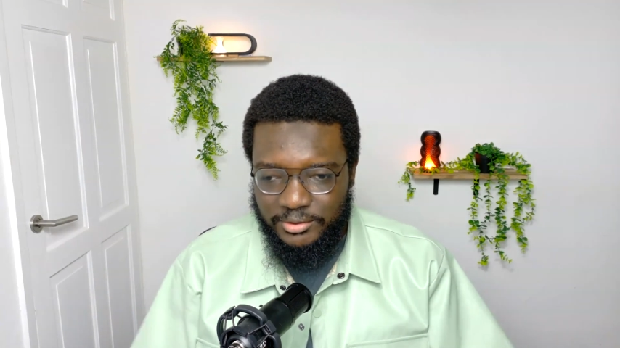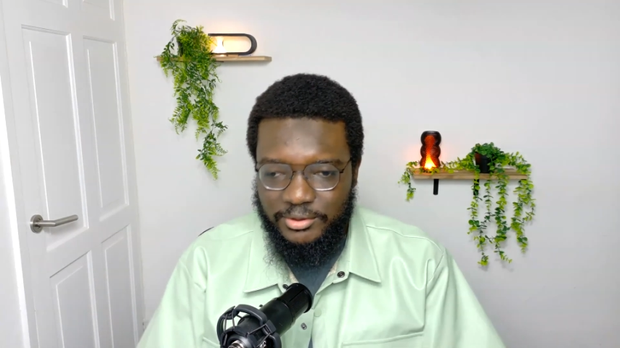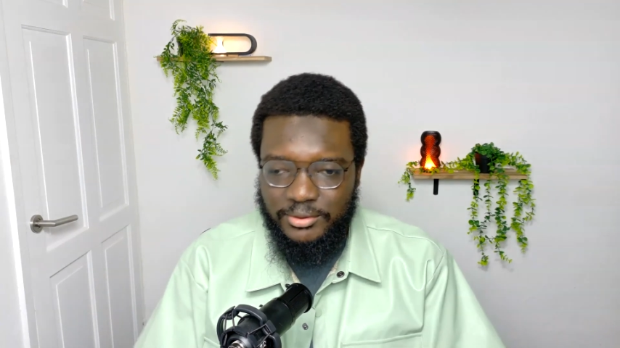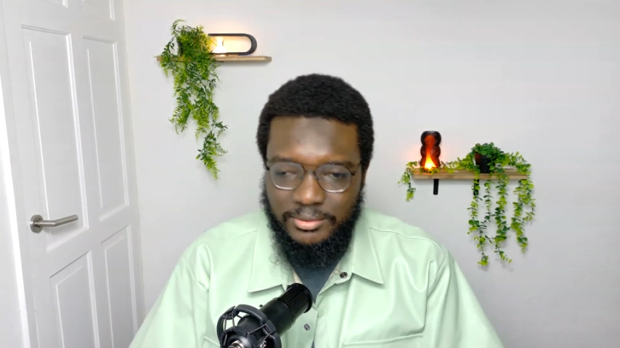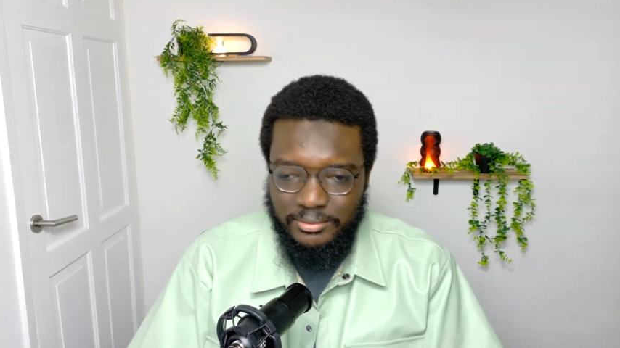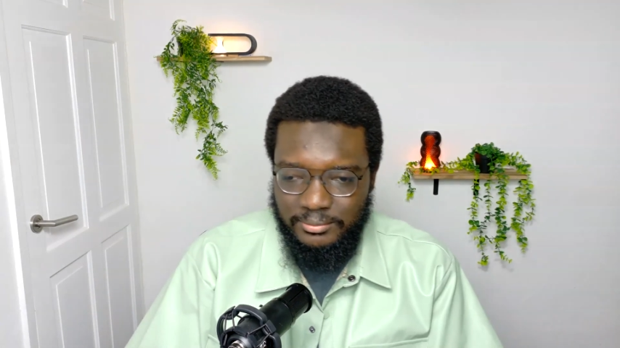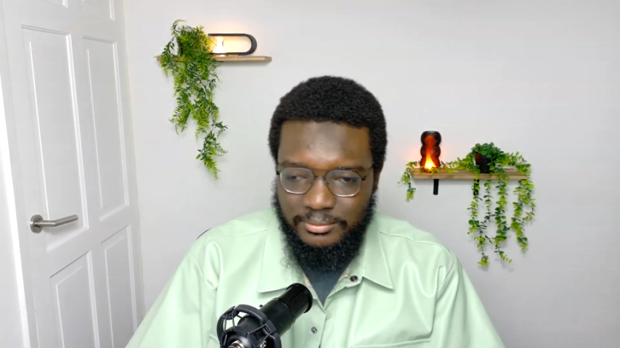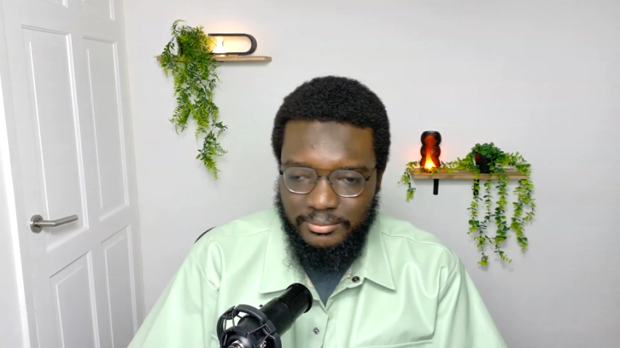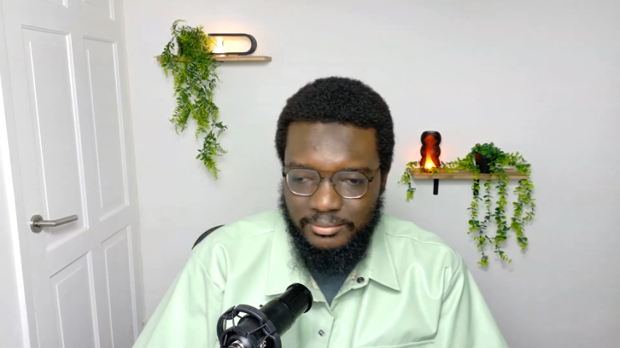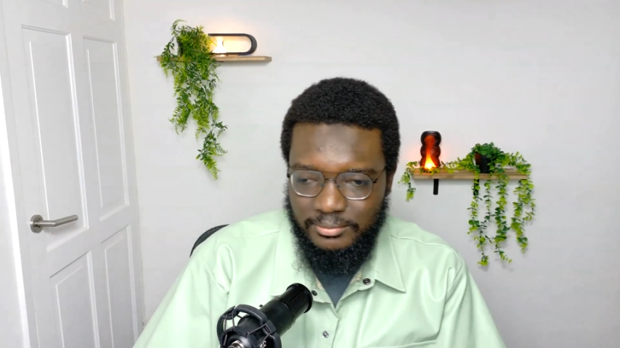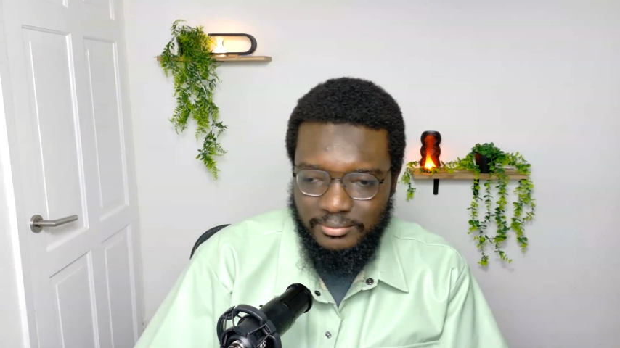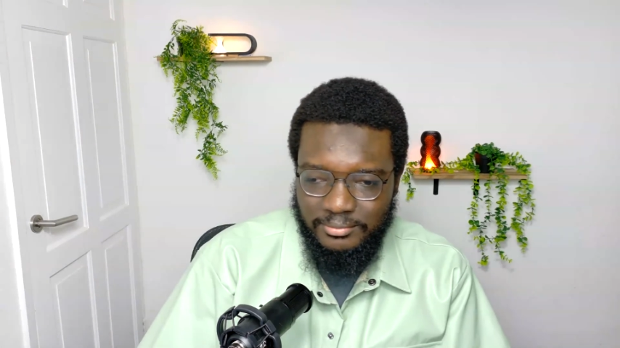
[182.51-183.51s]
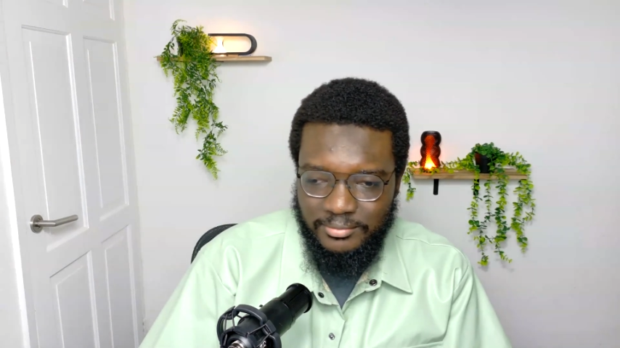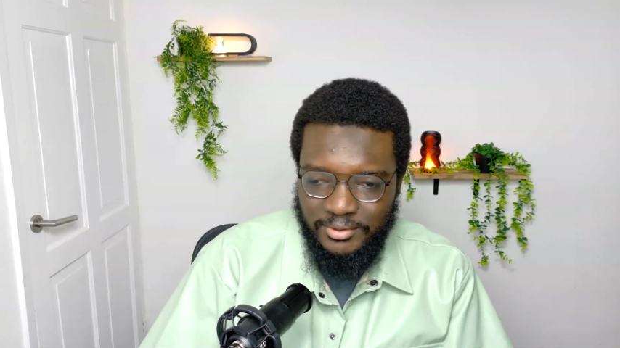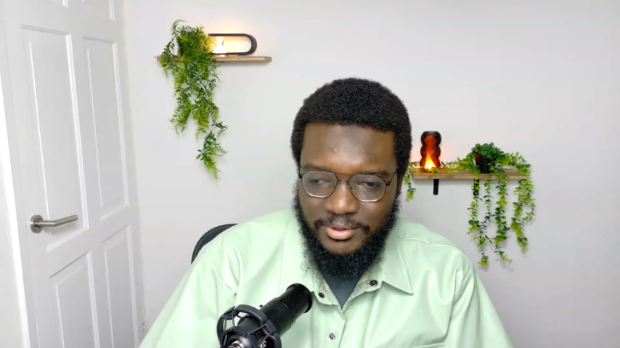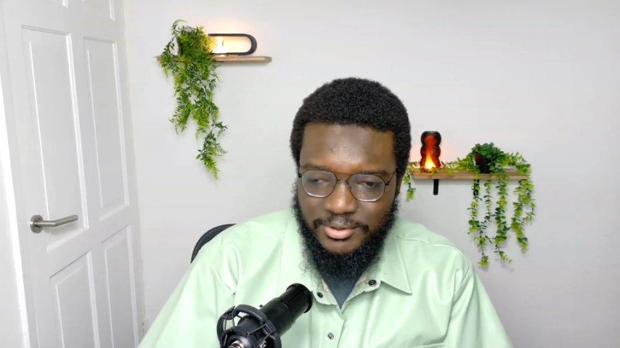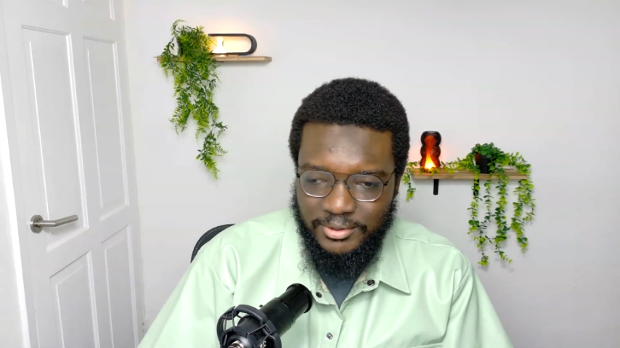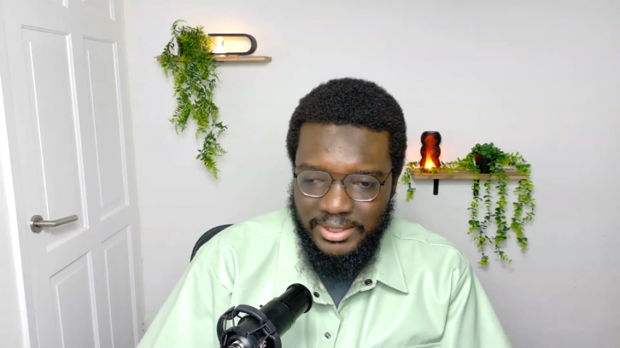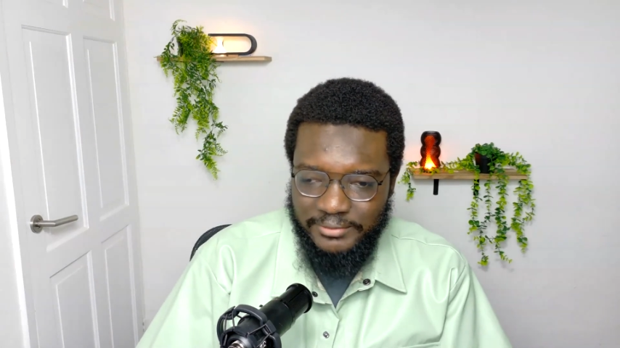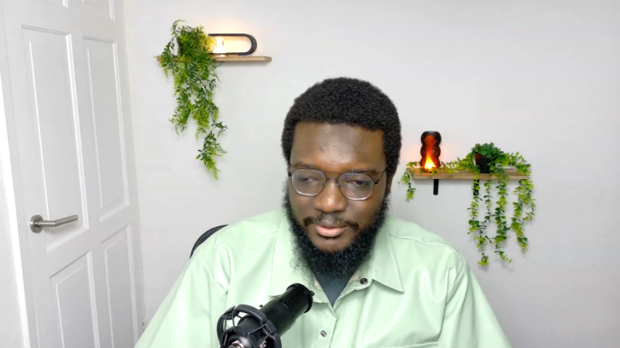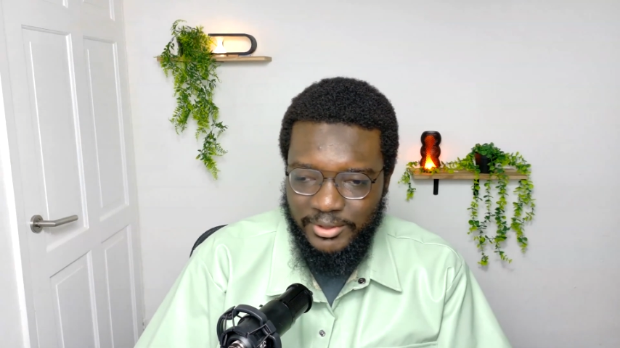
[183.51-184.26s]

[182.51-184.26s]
to have you